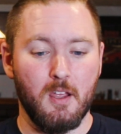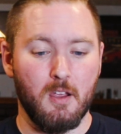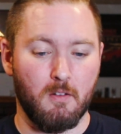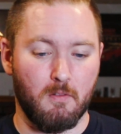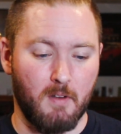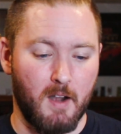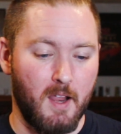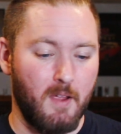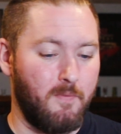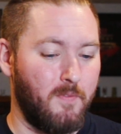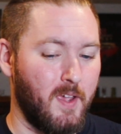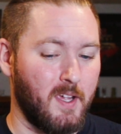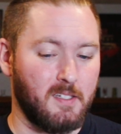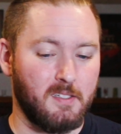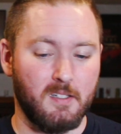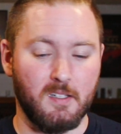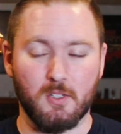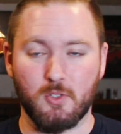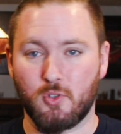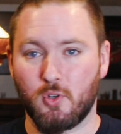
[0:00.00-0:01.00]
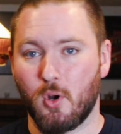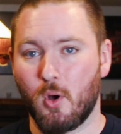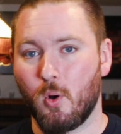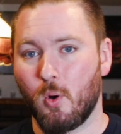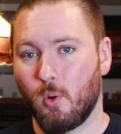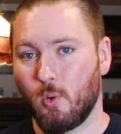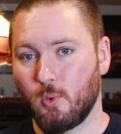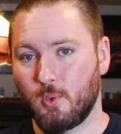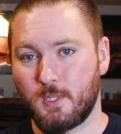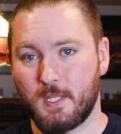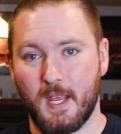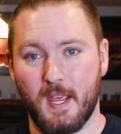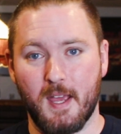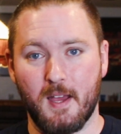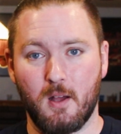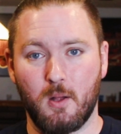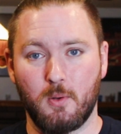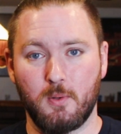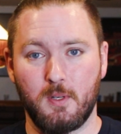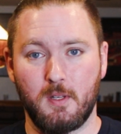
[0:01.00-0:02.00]
graphics, control,
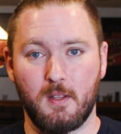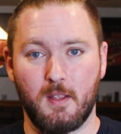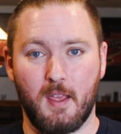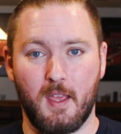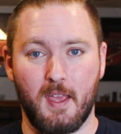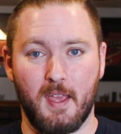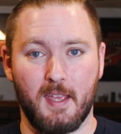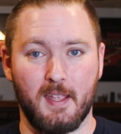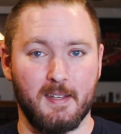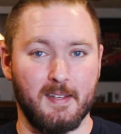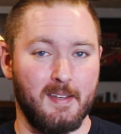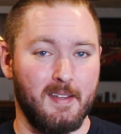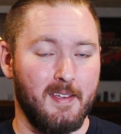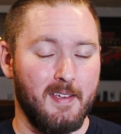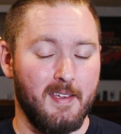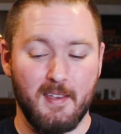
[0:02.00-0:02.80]
sound, and